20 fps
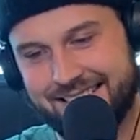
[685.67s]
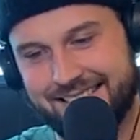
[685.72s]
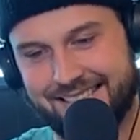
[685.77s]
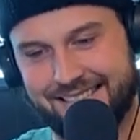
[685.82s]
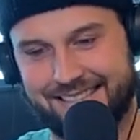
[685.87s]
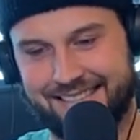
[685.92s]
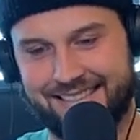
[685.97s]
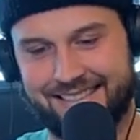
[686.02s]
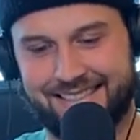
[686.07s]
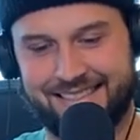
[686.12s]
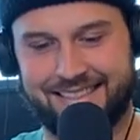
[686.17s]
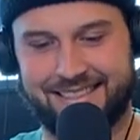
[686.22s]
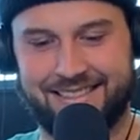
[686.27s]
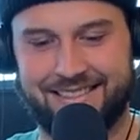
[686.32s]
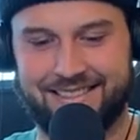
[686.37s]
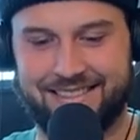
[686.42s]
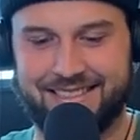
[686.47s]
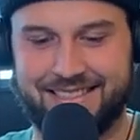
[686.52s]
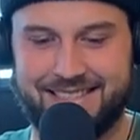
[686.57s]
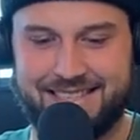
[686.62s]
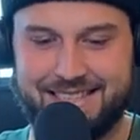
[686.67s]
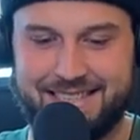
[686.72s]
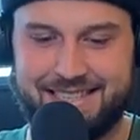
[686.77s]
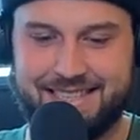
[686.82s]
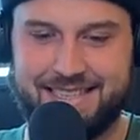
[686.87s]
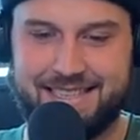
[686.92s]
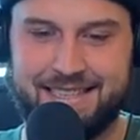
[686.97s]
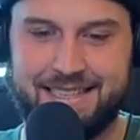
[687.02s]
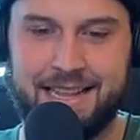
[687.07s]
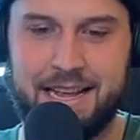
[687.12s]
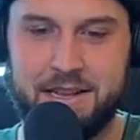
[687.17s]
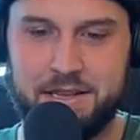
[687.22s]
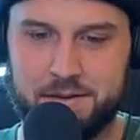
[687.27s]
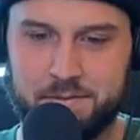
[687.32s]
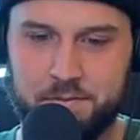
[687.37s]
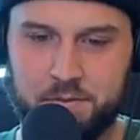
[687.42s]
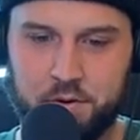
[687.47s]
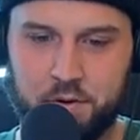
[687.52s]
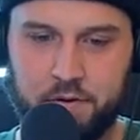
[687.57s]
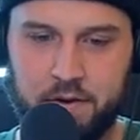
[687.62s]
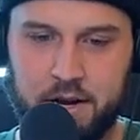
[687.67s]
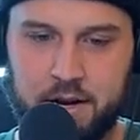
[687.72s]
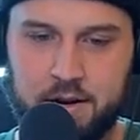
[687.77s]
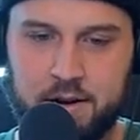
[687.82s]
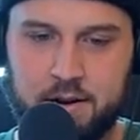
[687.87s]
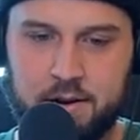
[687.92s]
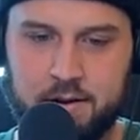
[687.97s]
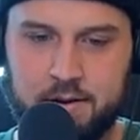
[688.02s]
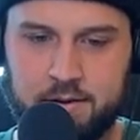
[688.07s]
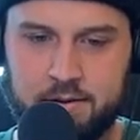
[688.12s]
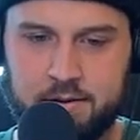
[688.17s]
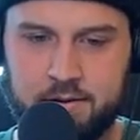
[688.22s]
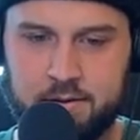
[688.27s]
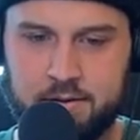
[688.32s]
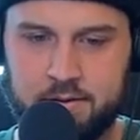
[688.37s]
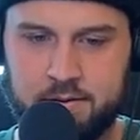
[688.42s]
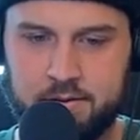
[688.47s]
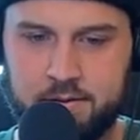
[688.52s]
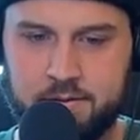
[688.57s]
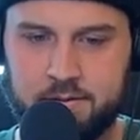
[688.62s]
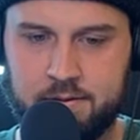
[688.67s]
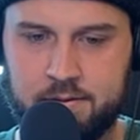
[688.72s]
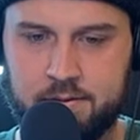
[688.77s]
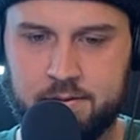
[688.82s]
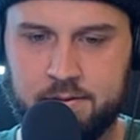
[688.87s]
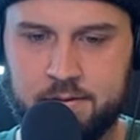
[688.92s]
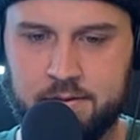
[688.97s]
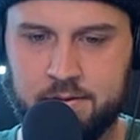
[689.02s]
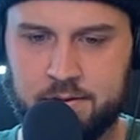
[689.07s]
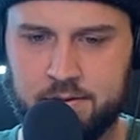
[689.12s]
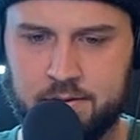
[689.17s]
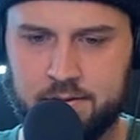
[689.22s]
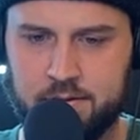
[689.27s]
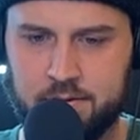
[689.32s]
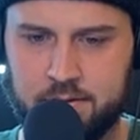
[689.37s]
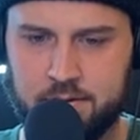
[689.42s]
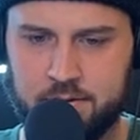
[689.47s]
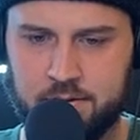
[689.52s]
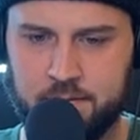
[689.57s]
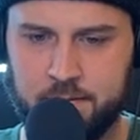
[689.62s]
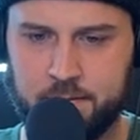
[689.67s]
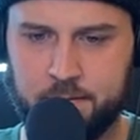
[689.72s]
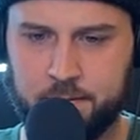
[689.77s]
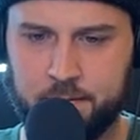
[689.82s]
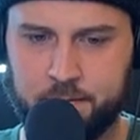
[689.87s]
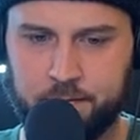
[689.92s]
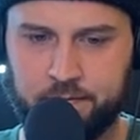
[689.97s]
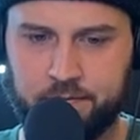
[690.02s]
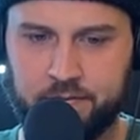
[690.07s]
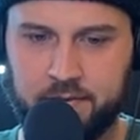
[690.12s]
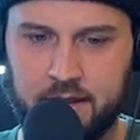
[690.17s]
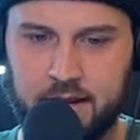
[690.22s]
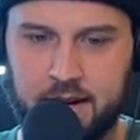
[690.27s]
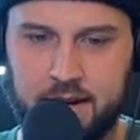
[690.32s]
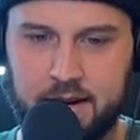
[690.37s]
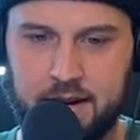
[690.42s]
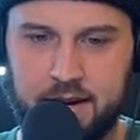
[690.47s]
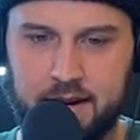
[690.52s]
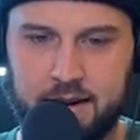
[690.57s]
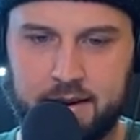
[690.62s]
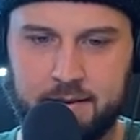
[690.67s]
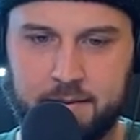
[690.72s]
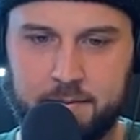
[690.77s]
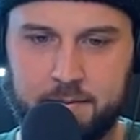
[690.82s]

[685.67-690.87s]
Oh, let's move it on. Okay,